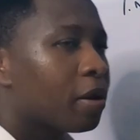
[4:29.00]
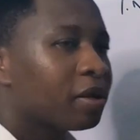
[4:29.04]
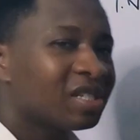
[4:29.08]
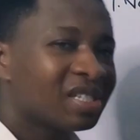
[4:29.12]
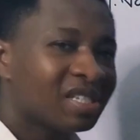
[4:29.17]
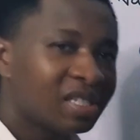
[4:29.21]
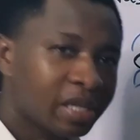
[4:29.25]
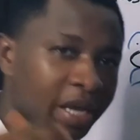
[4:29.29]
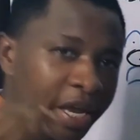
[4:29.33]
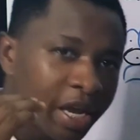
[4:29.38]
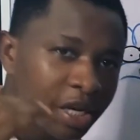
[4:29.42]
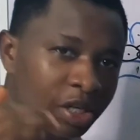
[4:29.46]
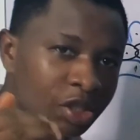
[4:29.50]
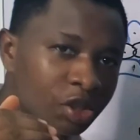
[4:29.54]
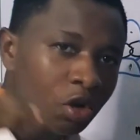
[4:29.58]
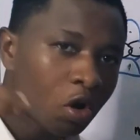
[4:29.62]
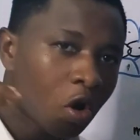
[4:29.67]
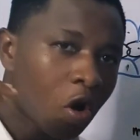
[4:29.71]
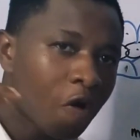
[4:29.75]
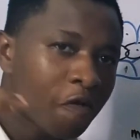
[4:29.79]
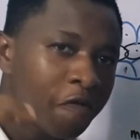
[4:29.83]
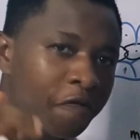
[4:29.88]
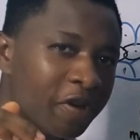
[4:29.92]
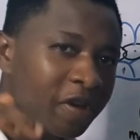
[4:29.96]
stage
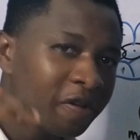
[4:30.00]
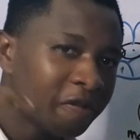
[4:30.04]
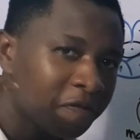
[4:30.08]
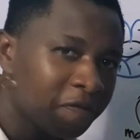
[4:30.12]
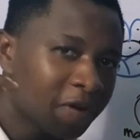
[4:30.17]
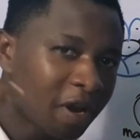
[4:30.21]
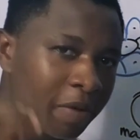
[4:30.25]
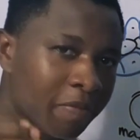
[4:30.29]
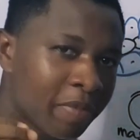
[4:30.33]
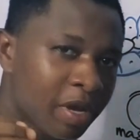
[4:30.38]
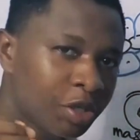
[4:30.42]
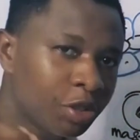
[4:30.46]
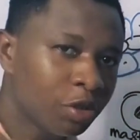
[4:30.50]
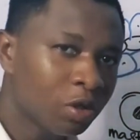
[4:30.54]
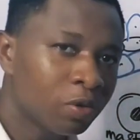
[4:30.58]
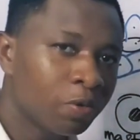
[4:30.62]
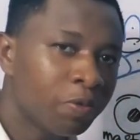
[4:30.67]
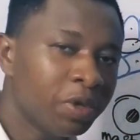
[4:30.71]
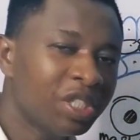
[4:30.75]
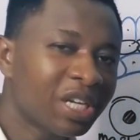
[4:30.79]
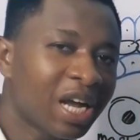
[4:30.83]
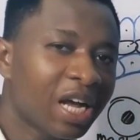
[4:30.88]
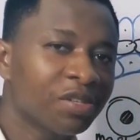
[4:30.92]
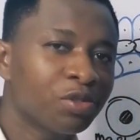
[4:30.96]
of inflammation,
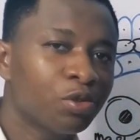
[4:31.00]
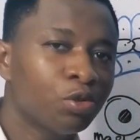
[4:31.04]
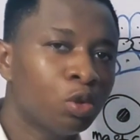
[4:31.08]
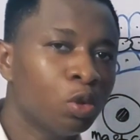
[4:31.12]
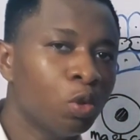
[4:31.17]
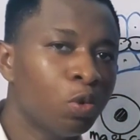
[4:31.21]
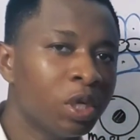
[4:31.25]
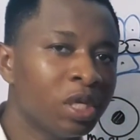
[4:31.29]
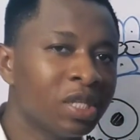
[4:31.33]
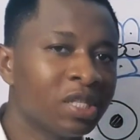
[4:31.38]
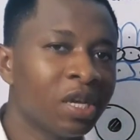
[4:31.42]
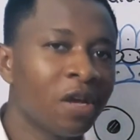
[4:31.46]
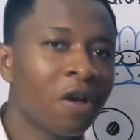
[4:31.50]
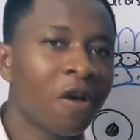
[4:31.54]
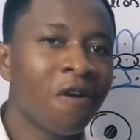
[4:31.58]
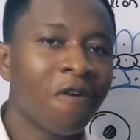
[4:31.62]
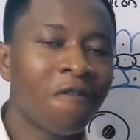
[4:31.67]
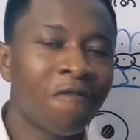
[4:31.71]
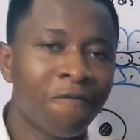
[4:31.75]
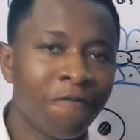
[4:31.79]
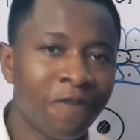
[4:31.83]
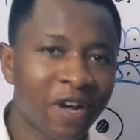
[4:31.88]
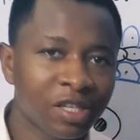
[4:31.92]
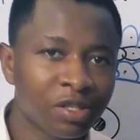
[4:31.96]
which has to do with
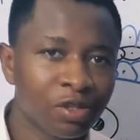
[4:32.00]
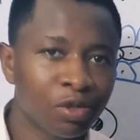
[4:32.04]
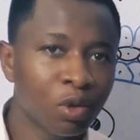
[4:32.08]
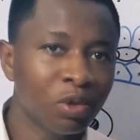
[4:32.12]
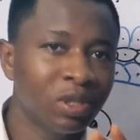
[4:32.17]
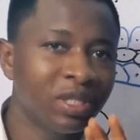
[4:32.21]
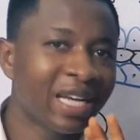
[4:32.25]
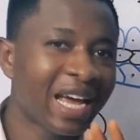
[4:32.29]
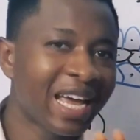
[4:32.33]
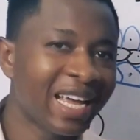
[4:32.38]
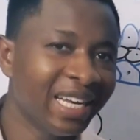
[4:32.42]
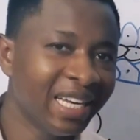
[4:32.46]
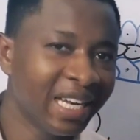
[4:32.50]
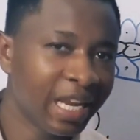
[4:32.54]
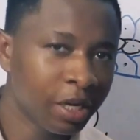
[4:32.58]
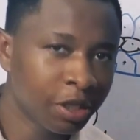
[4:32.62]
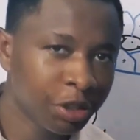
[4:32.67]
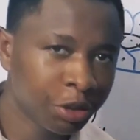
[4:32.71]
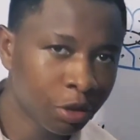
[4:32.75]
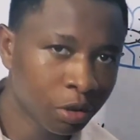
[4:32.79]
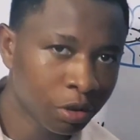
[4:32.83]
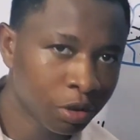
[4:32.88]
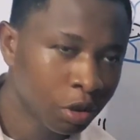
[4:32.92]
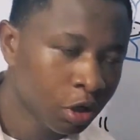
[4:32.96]

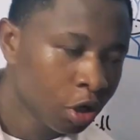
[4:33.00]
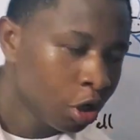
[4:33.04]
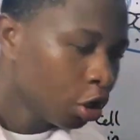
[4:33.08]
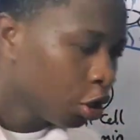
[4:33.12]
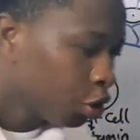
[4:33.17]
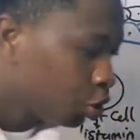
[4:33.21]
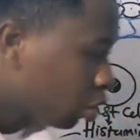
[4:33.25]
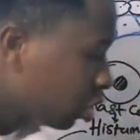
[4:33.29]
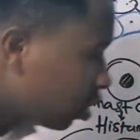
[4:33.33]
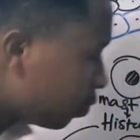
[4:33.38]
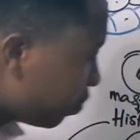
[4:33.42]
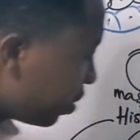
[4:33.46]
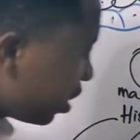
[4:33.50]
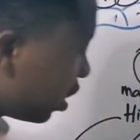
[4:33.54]
vasodilation. So it